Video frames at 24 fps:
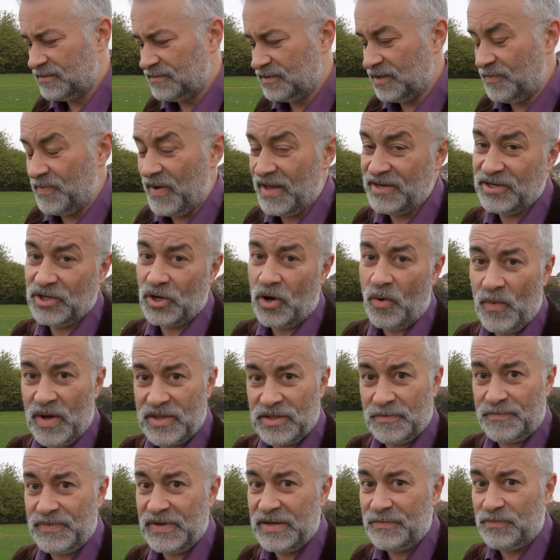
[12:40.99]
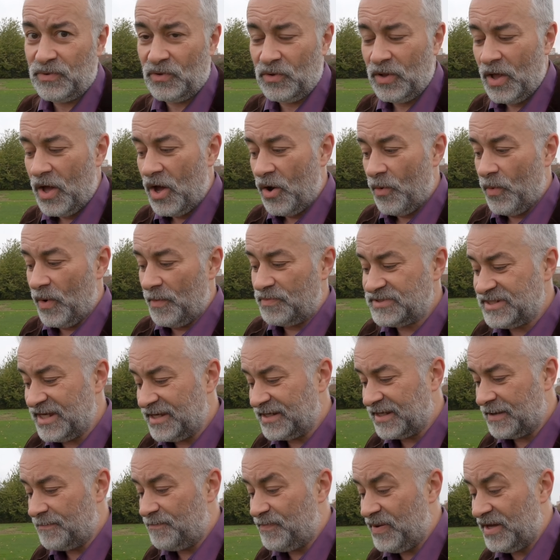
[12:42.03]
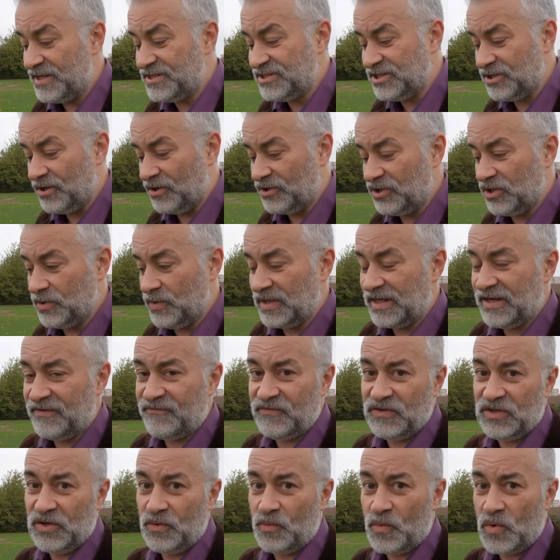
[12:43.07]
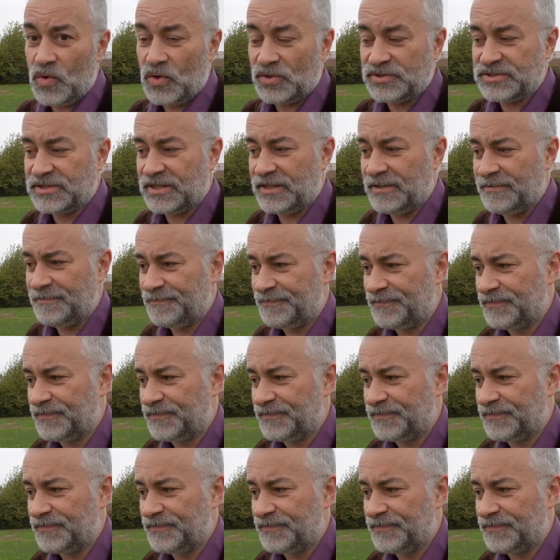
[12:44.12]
depending on whether people were taking pity on you and giving you water.